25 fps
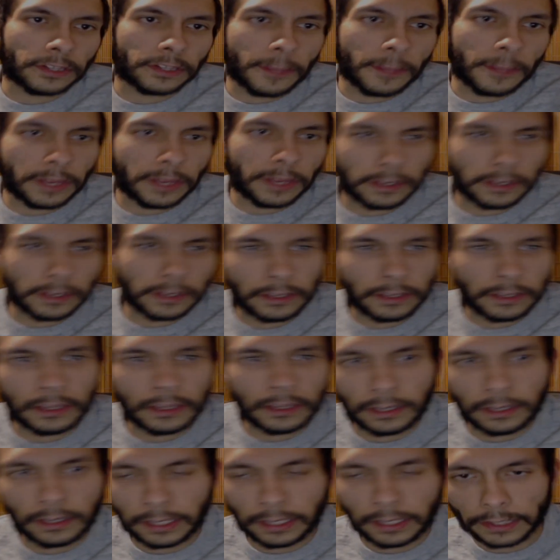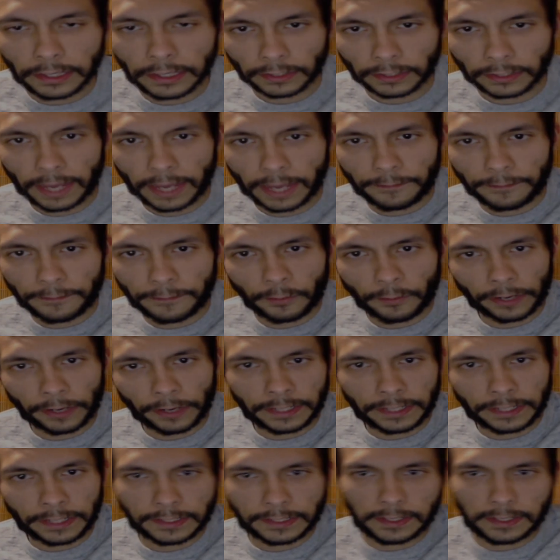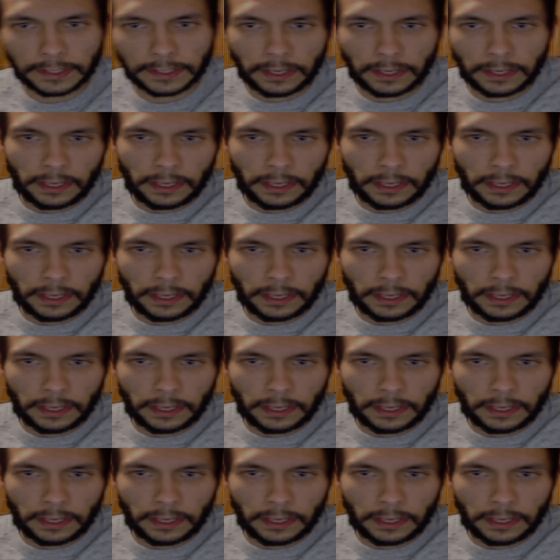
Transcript: limit in the late 40s.